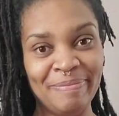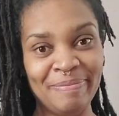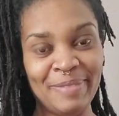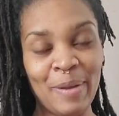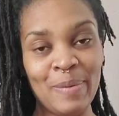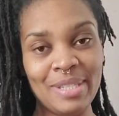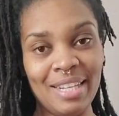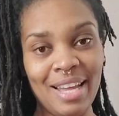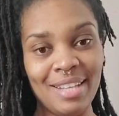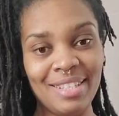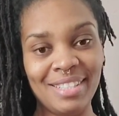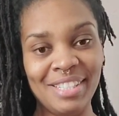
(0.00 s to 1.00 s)
There was a
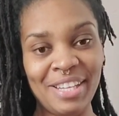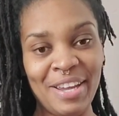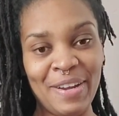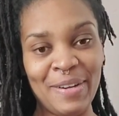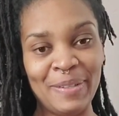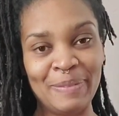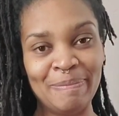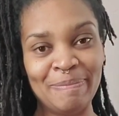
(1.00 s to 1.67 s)
lot to share.